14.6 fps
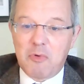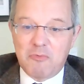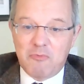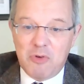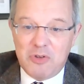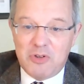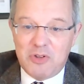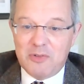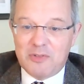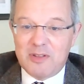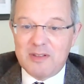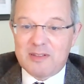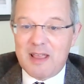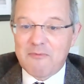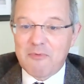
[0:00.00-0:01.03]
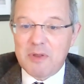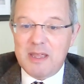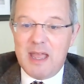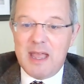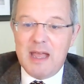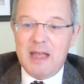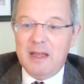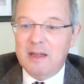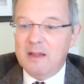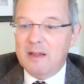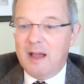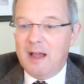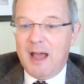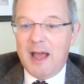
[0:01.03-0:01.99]
reduces every year.
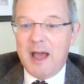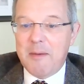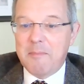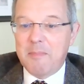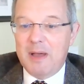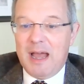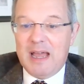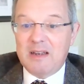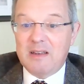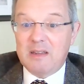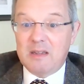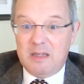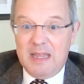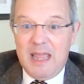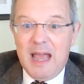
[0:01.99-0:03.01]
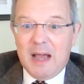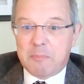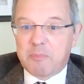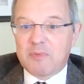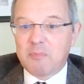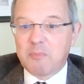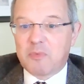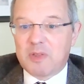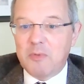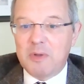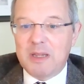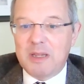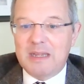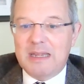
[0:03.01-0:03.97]

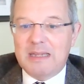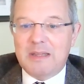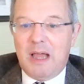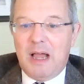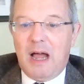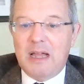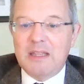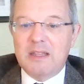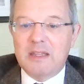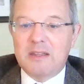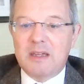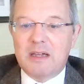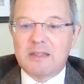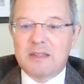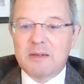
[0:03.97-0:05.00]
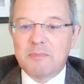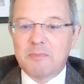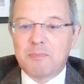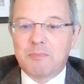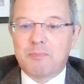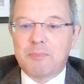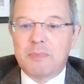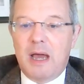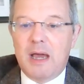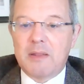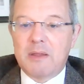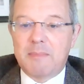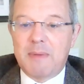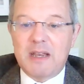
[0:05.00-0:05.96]
So either
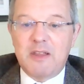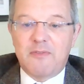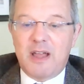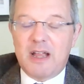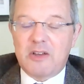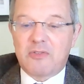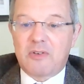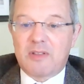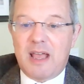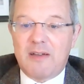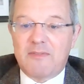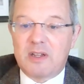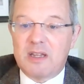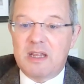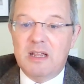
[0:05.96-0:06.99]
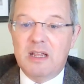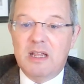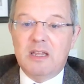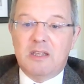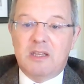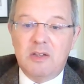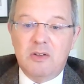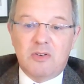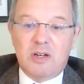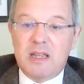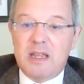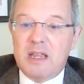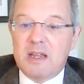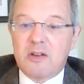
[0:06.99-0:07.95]
the manufacturers have to
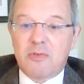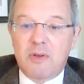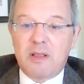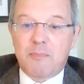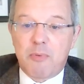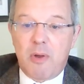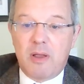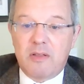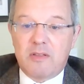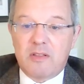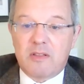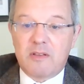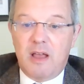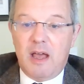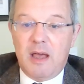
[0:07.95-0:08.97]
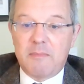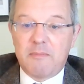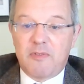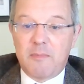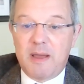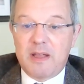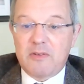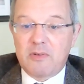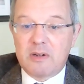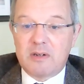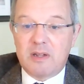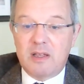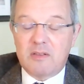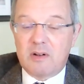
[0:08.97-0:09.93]
hugely increase prices for petrol
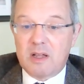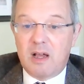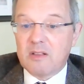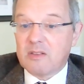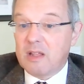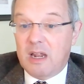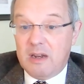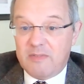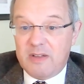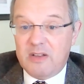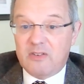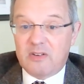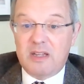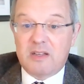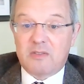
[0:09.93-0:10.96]
and diesel cars, and eventually,